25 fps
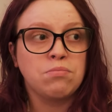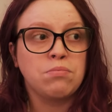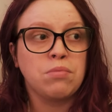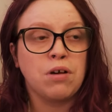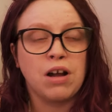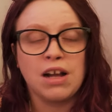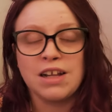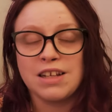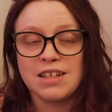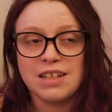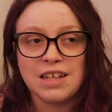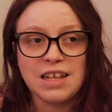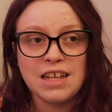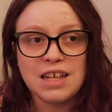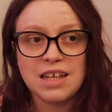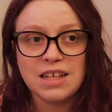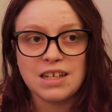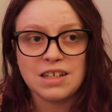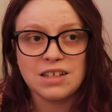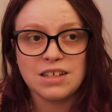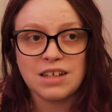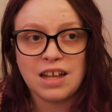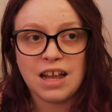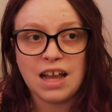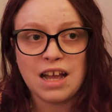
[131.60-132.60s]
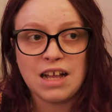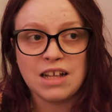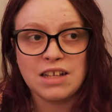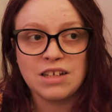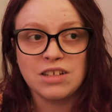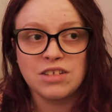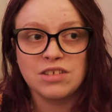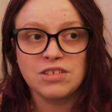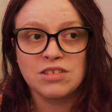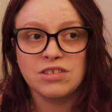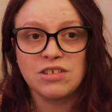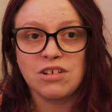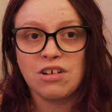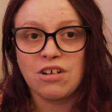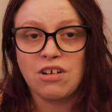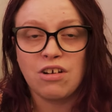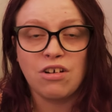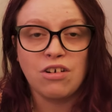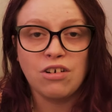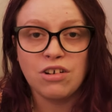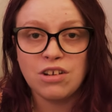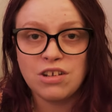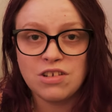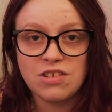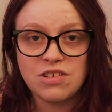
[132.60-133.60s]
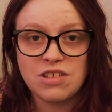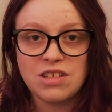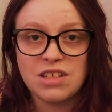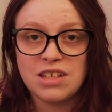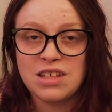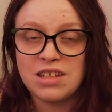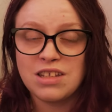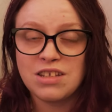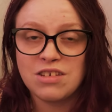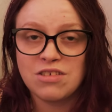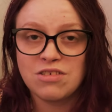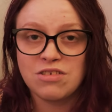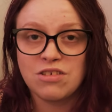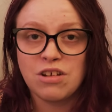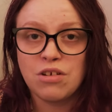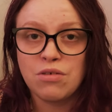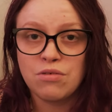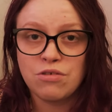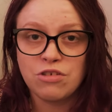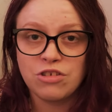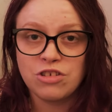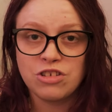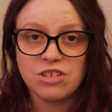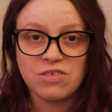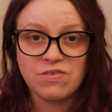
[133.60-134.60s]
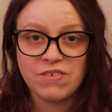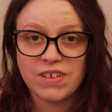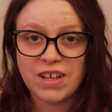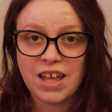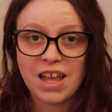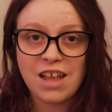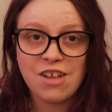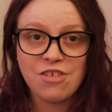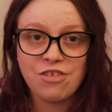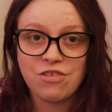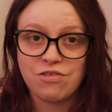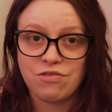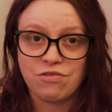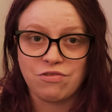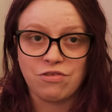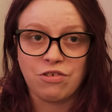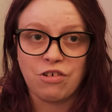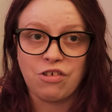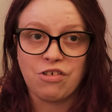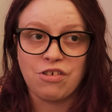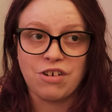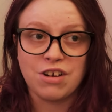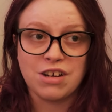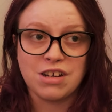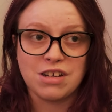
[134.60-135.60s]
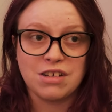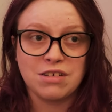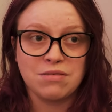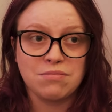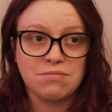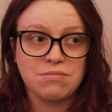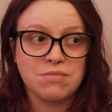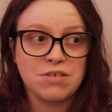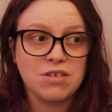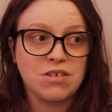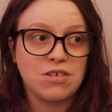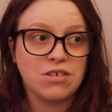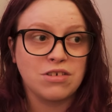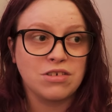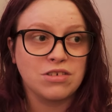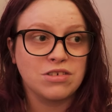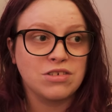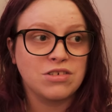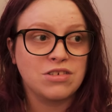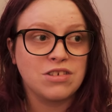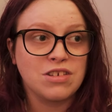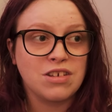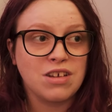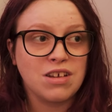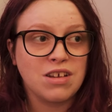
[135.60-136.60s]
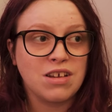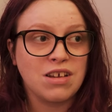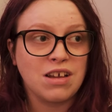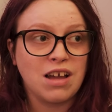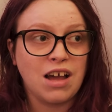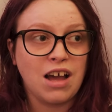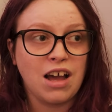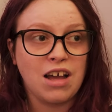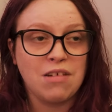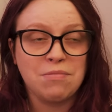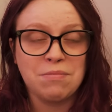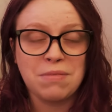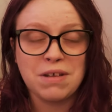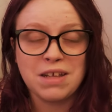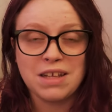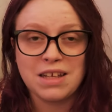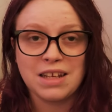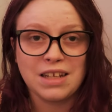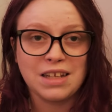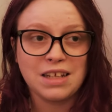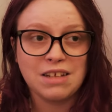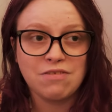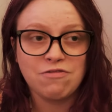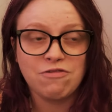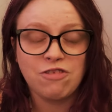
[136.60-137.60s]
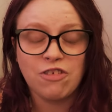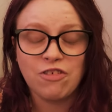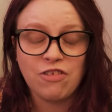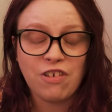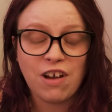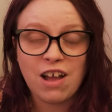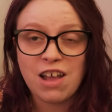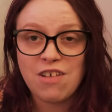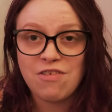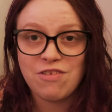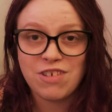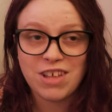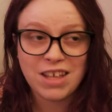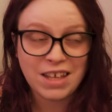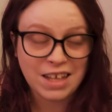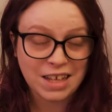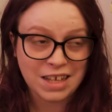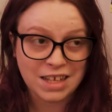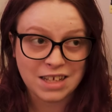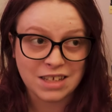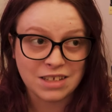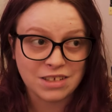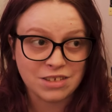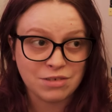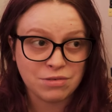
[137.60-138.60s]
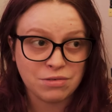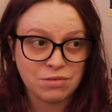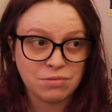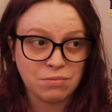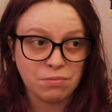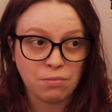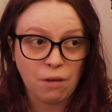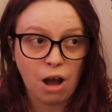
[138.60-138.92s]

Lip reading: but I did. And honestly, there's no justification for it because I've been clean for 5 years.